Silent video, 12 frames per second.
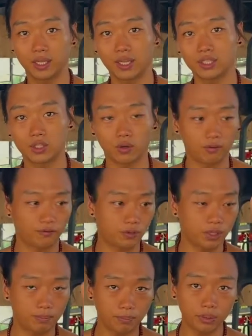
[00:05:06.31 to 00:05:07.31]
So if you
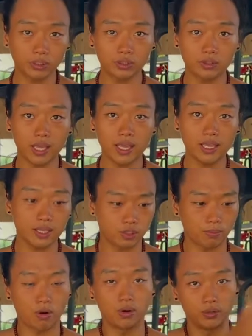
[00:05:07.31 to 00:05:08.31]
did push today,
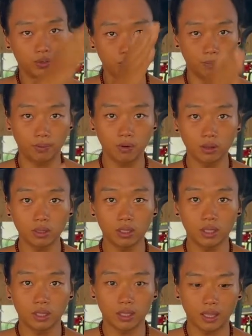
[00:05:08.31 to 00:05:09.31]
tomorrow you do pull,
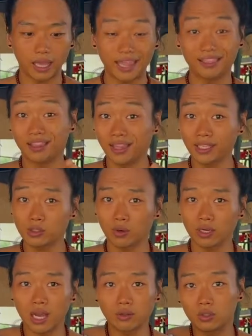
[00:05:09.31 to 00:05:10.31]
and the next
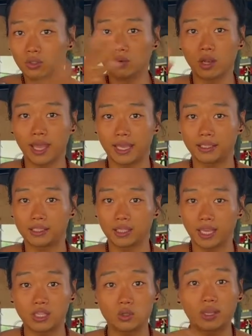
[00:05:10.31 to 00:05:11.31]
workout you do legs.
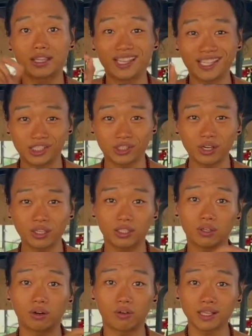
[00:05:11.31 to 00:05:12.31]
And you can insert
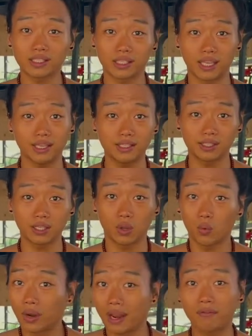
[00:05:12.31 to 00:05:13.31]
your rest days
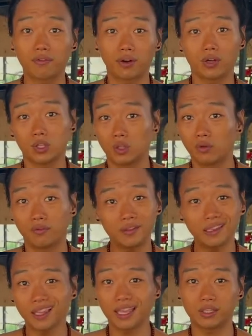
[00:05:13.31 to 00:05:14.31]
whenever you
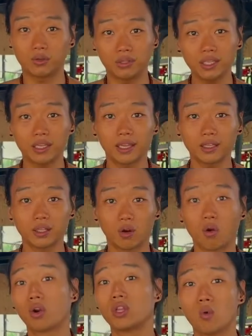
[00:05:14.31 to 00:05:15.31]
feel like you need it
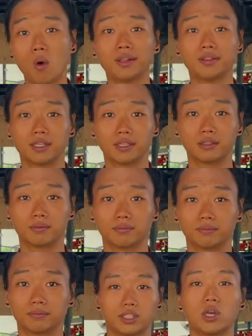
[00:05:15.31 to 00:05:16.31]
or you want it.
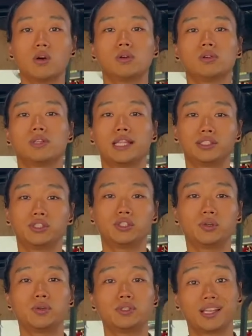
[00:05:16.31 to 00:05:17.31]
So let's
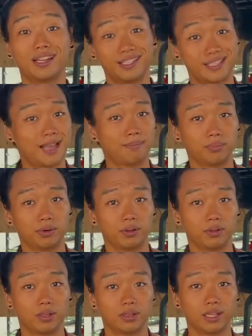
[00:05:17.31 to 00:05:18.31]
choose an
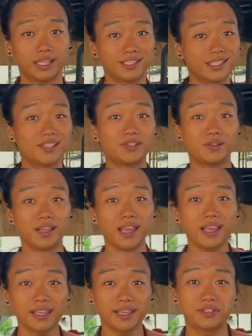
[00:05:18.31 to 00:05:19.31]
example. Let's say
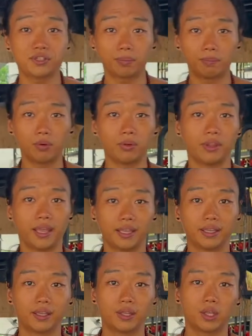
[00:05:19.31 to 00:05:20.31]
today is your pull
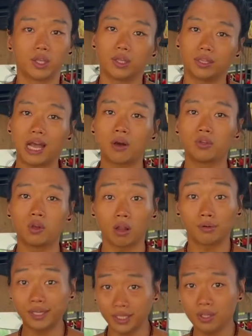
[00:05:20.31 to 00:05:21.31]
day. Now you
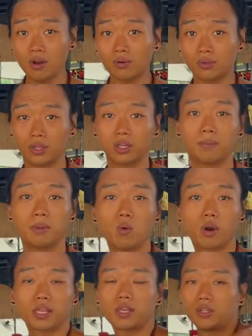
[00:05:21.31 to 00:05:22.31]
already know you're gonna be
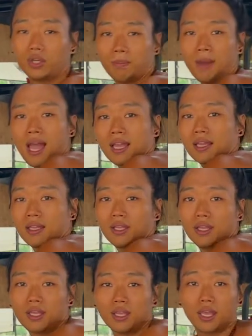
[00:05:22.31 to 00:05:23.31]
working on your back
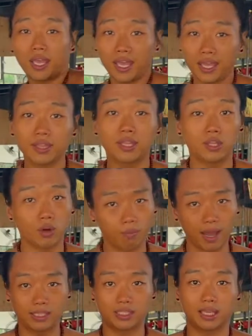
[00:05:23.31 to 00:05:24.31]
and your
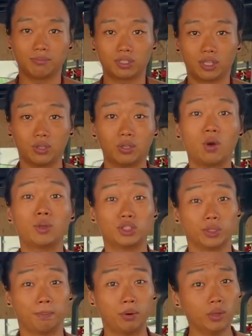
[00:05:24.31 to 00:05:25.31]
biceps. You know it's
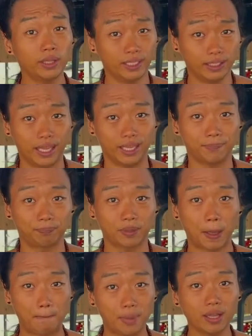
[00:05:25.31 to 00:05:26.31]
your pulling day.
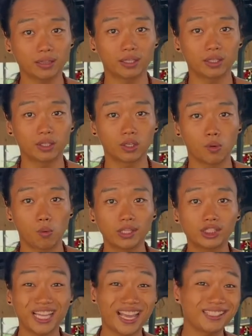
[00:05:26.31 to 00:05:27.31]
But
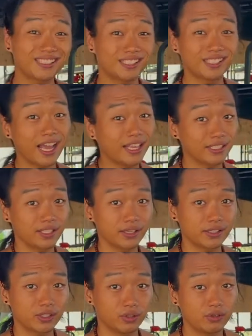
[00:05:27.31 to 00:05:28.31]
which
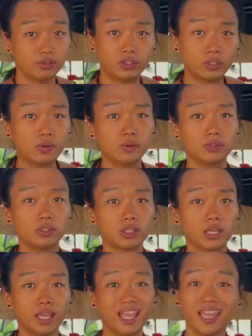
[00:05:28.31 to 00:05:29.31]
exercises do you choose
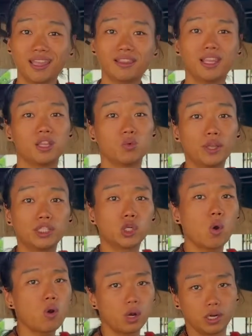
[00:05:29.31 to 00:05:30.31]
and in which
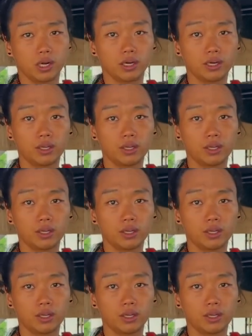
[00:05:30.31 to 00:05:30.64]
order?